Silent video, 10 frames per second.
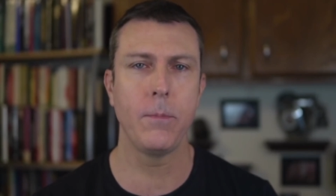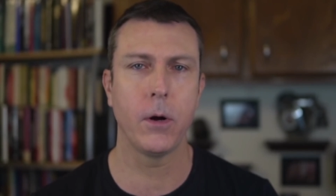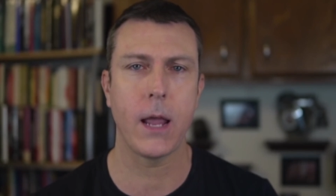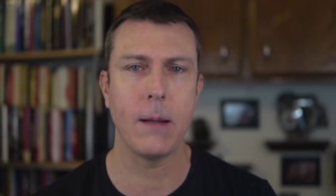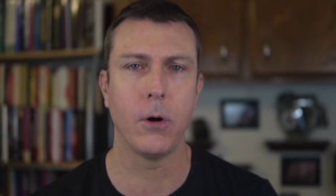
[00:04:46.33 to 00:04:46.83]

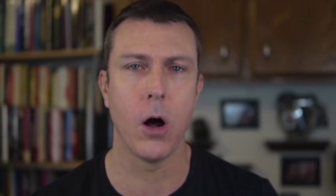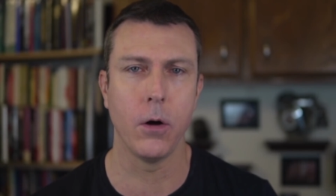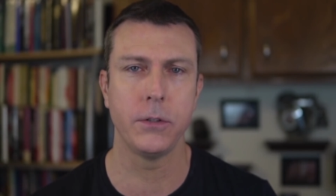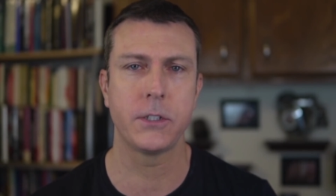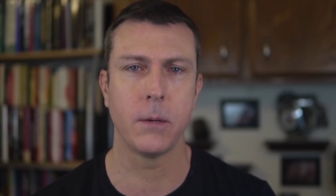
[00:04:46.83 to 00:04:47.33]
cable
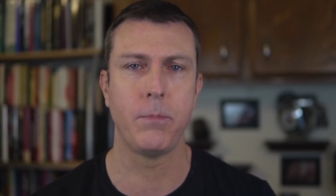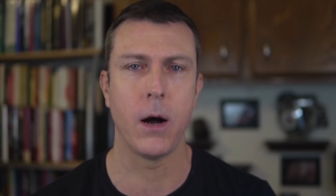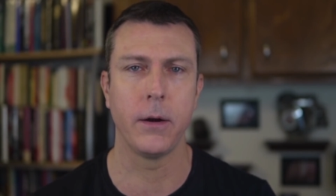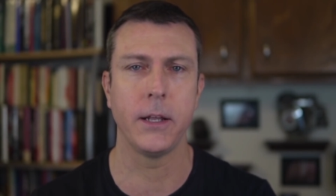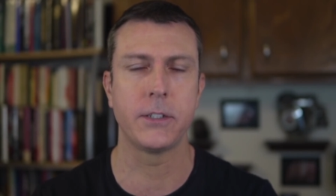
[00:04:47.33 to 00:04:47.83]
hosts and
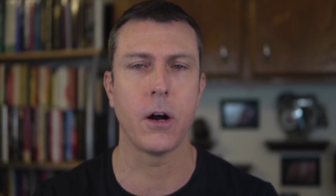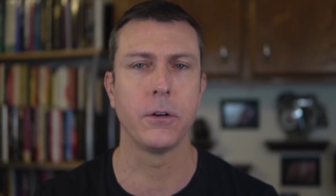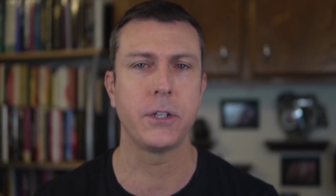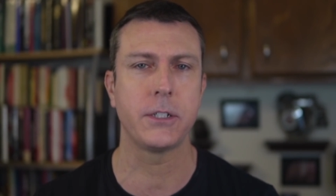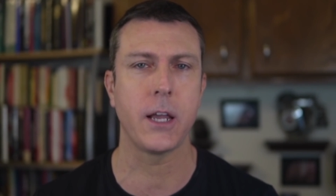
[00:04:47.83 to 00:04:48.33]
pundits
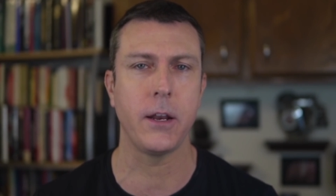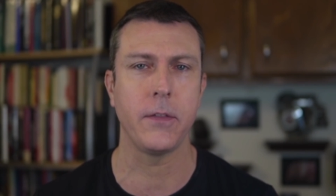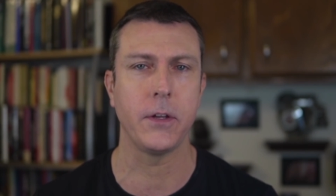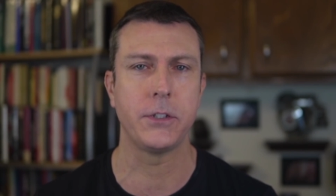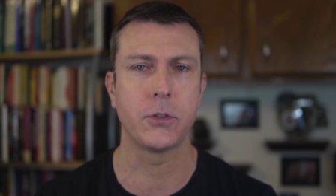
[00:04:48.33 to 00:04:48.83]
aren't just getting
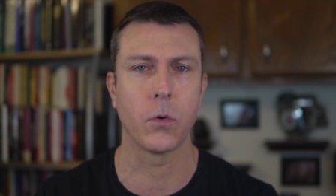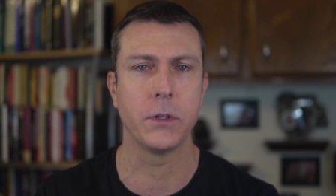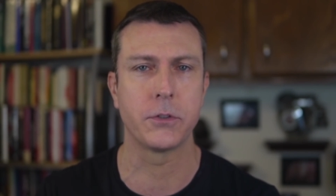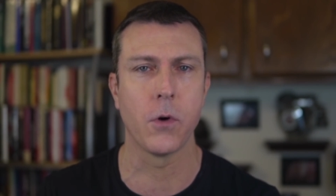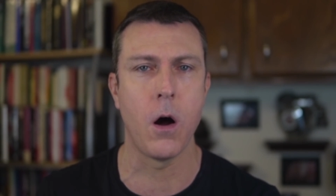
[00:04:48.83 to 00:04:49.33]
these
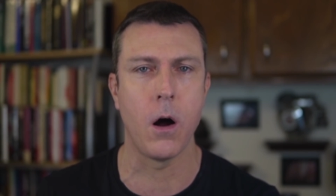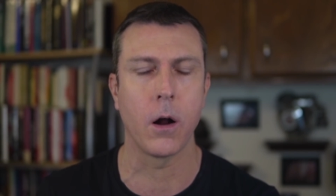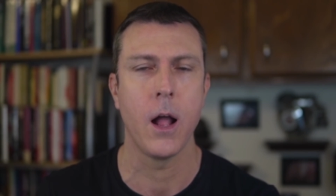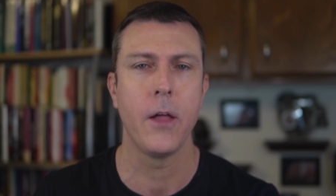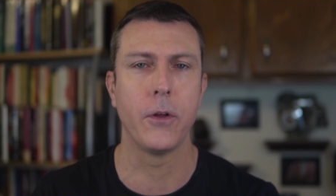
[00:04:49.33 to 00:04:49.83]
stories wrong,
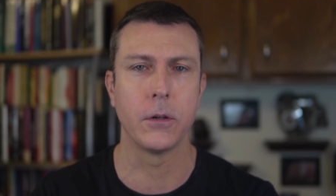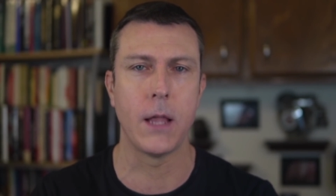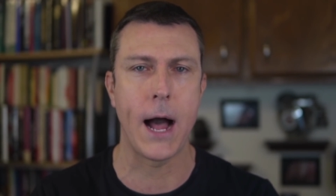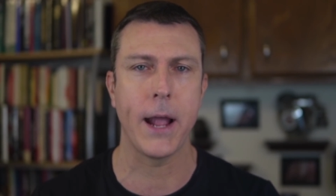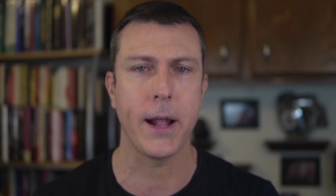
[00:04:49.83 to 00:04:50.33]
they're
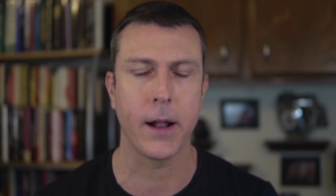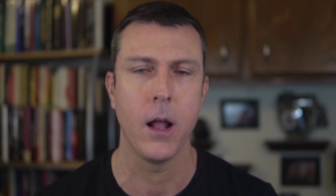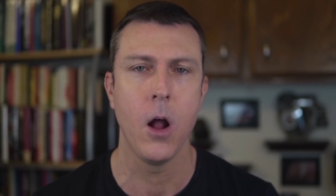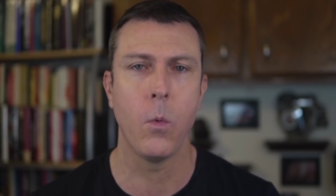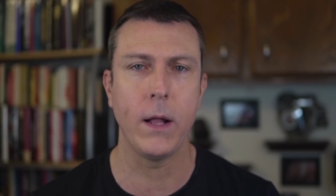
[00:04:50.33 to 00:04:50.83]
lying,
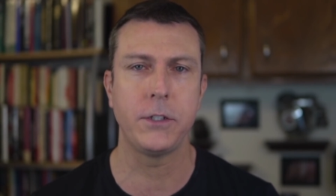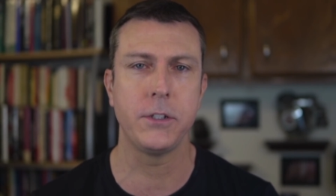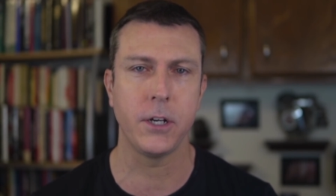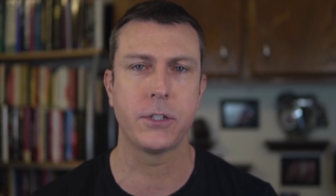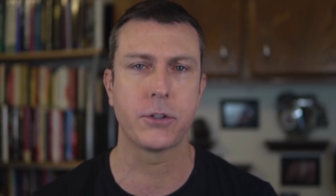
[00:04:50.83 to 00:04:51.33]
which is
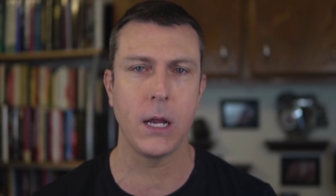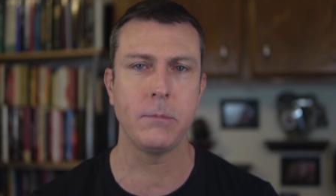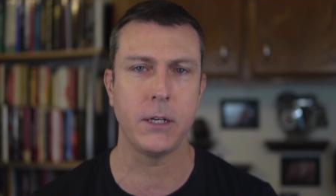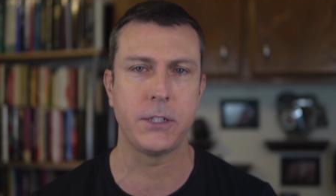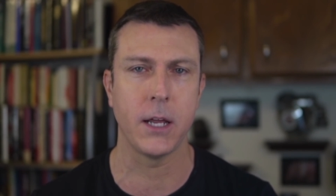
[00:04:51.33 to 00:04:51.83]

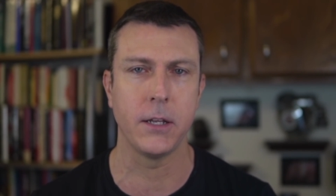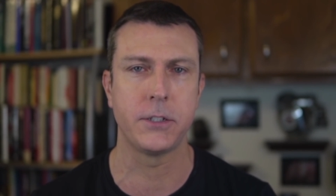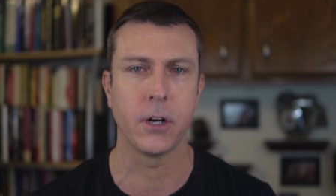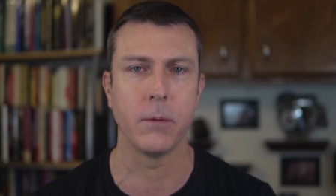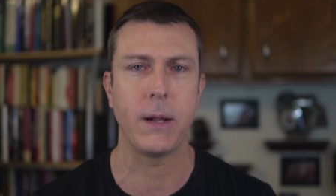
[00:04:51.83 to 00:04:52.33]
extremely
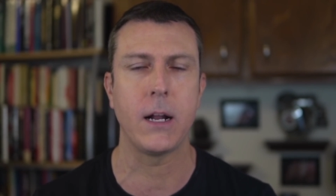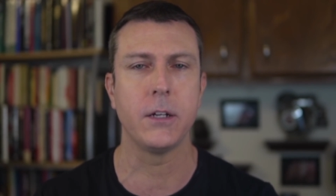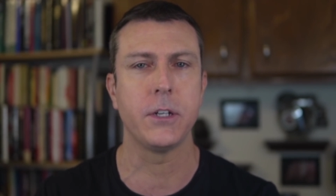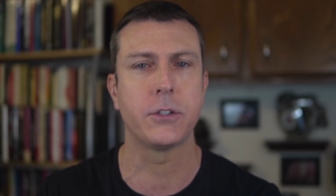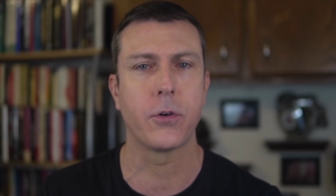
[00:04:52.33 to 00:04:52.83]
sinister
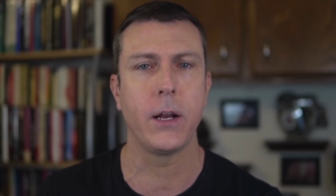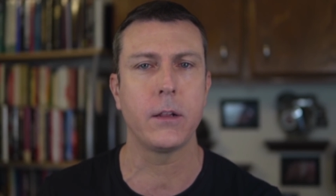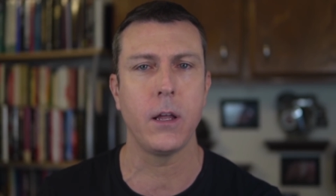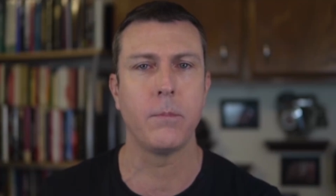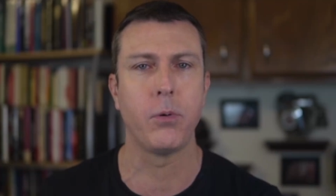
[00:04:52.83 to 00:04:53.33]
because it's
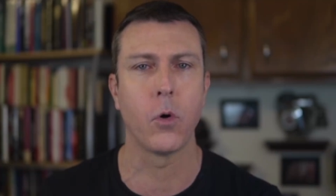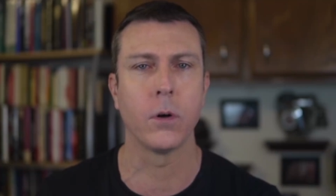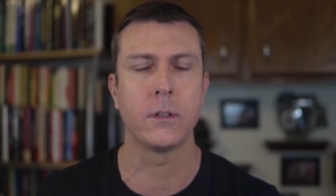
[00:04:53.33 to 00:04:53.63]
critically important